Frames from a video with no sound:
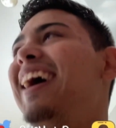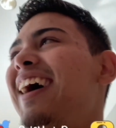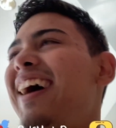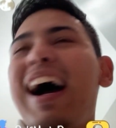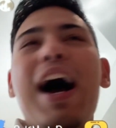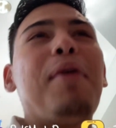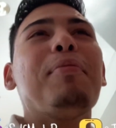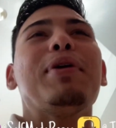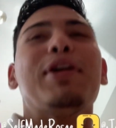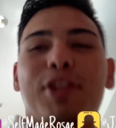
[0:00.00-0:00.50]

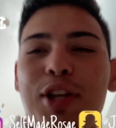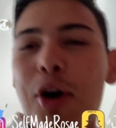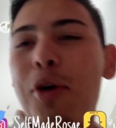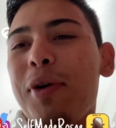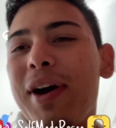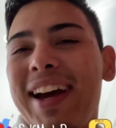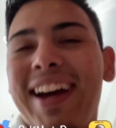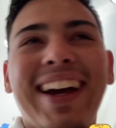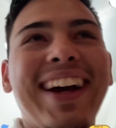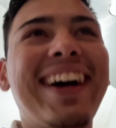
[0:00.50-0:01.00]
I'm gonna do
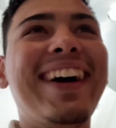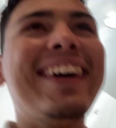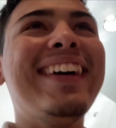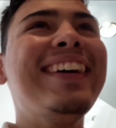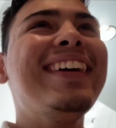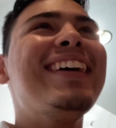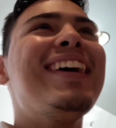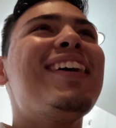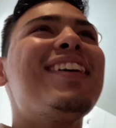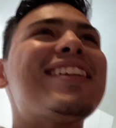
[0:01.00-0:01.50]
it. I'm
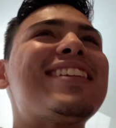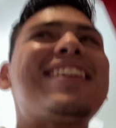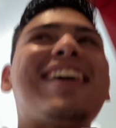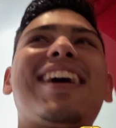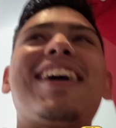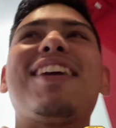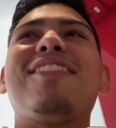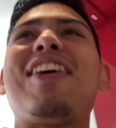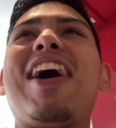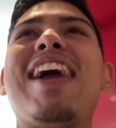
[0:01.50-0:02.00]
gonna take
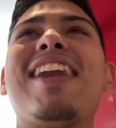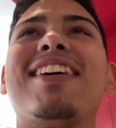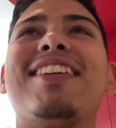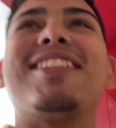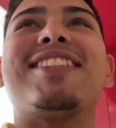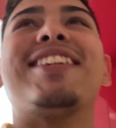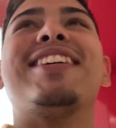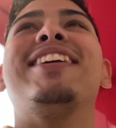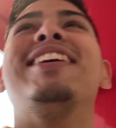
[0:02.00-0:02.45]
advantage.